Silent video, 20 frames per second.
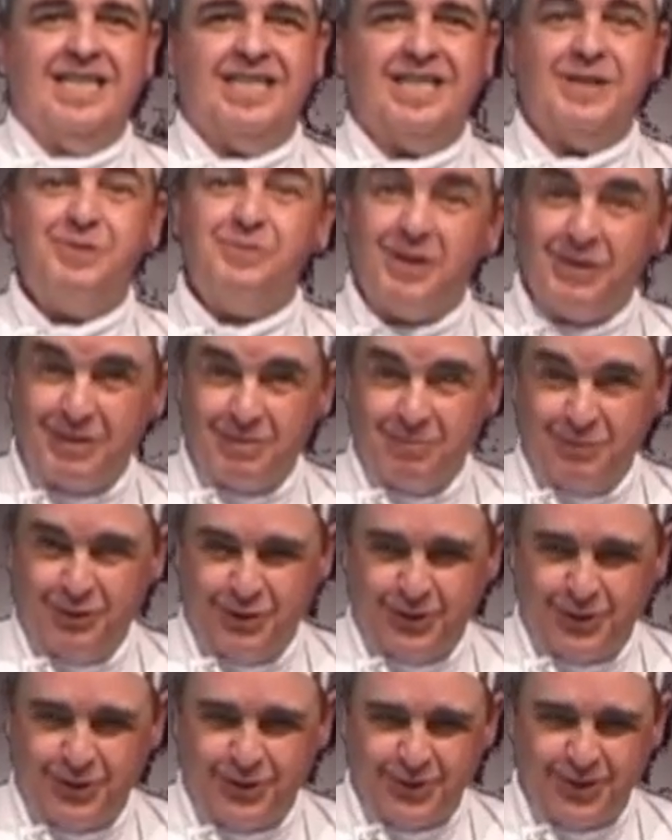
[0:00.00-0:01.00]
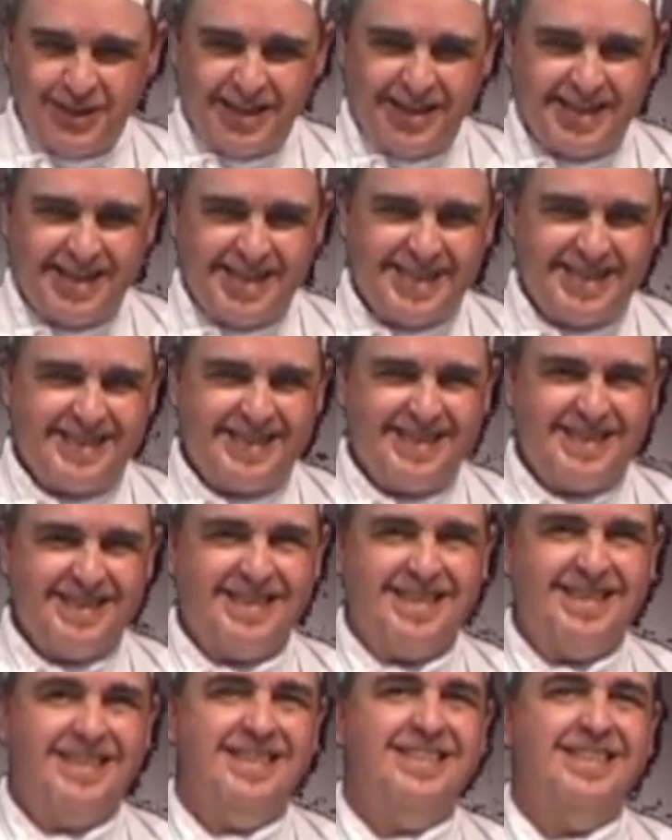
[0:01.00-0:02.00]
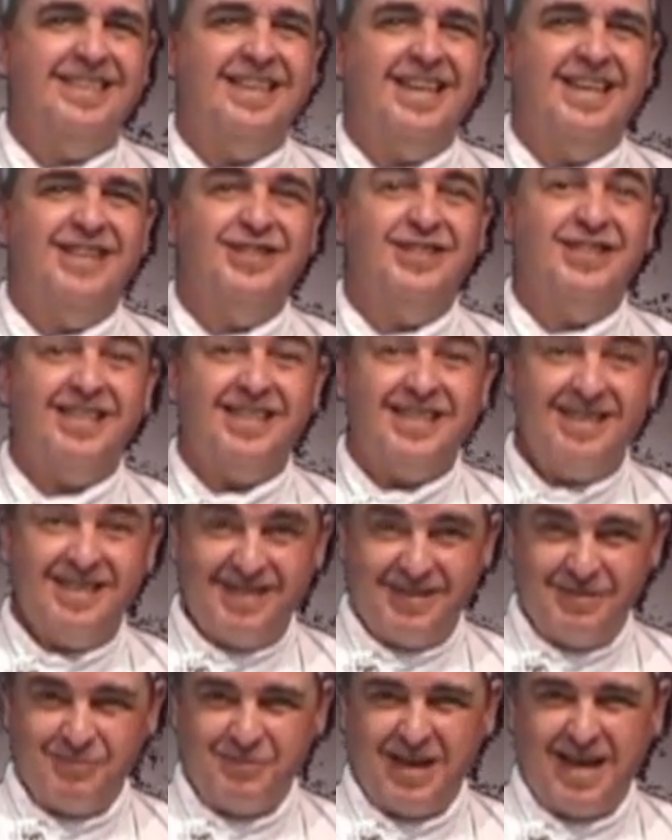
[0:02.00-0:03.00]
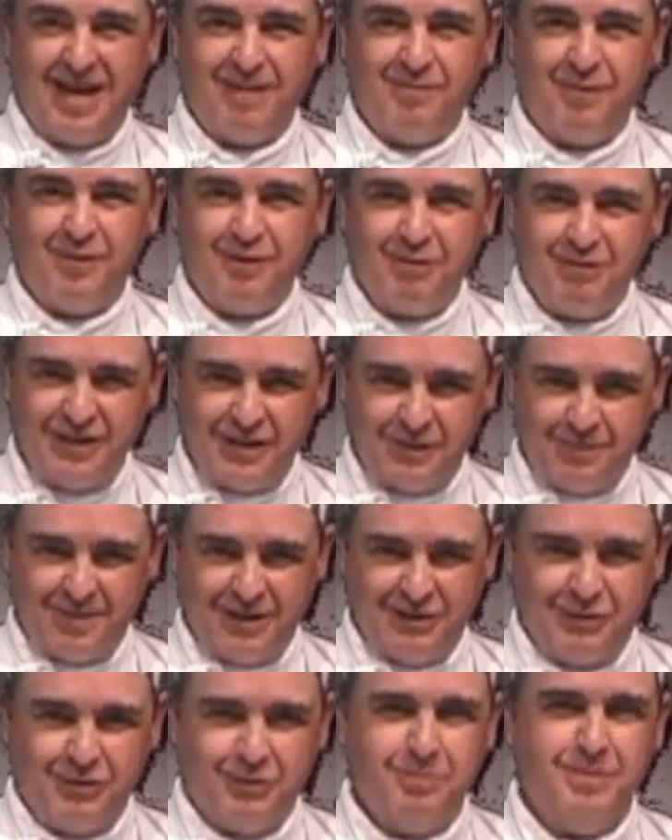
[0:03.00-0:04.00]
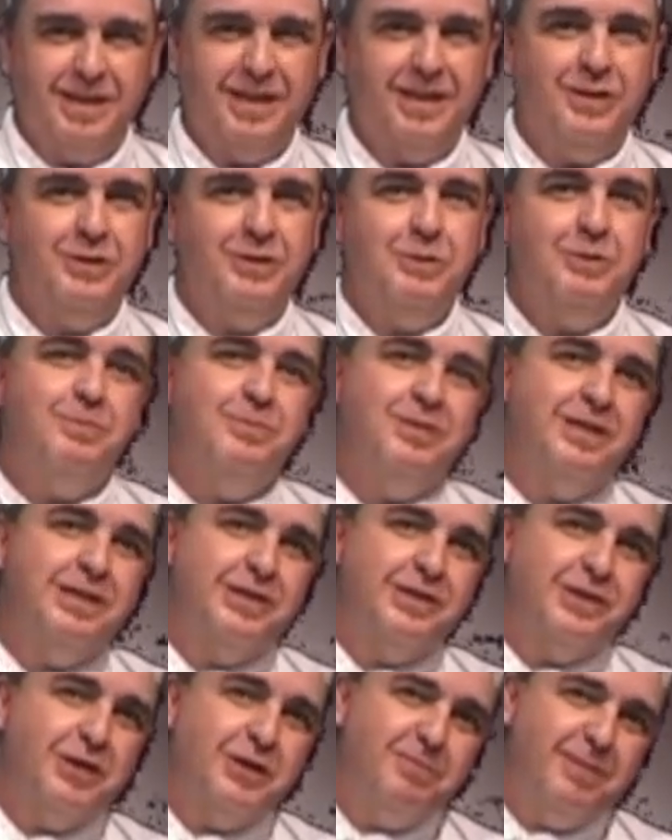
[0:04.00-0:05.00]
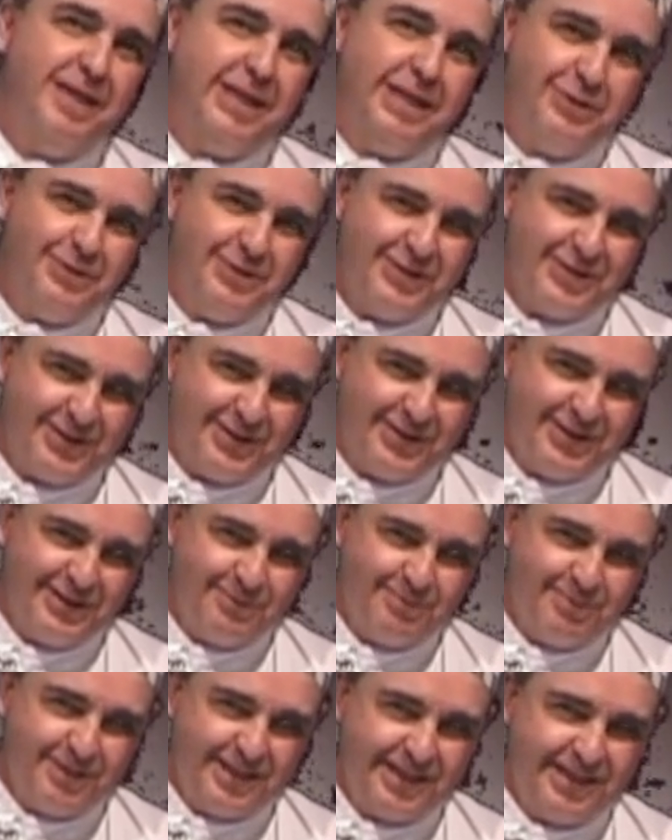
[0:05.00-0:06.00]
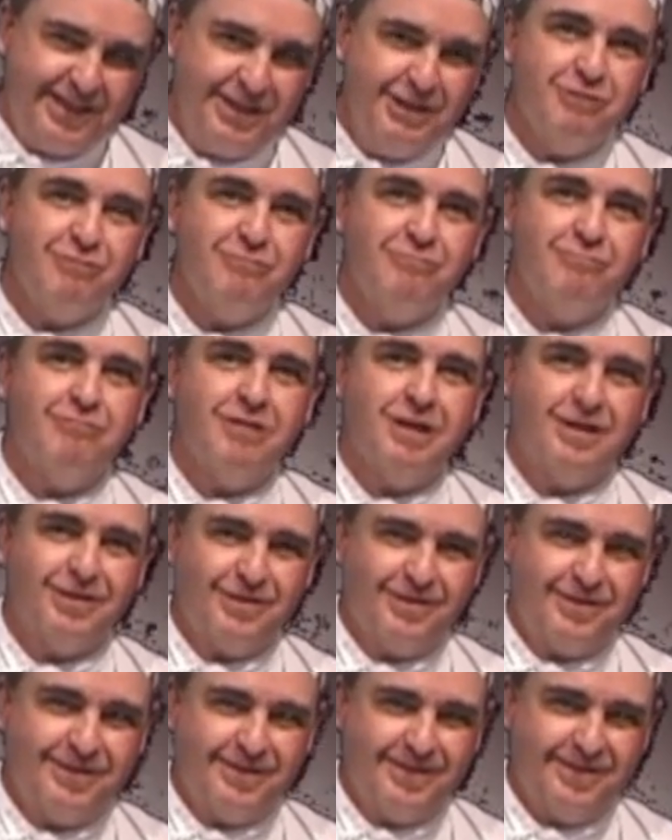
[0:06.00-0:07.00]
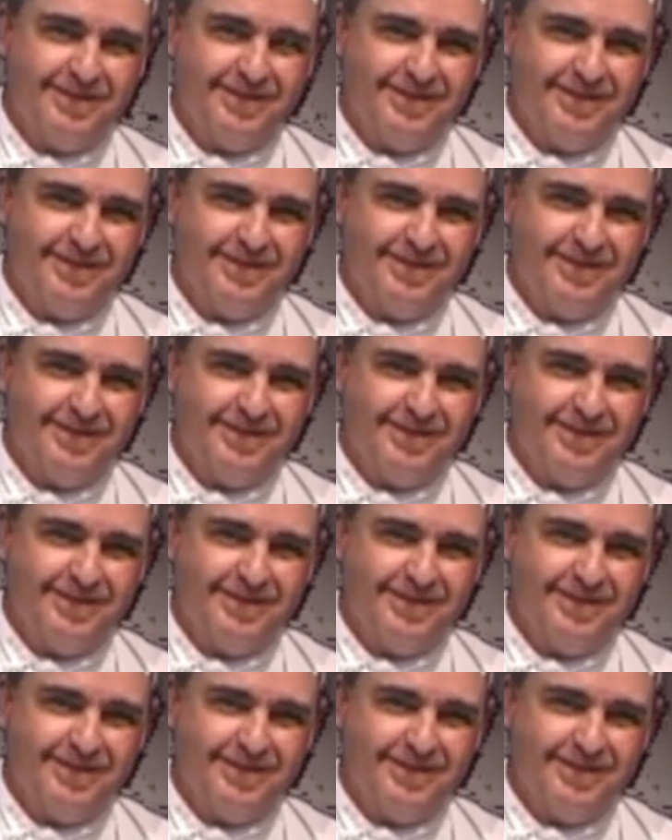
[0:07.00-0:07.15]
So welcome to the cooking class tonight, and tonight we have a very special menu because our menu is going to be rust.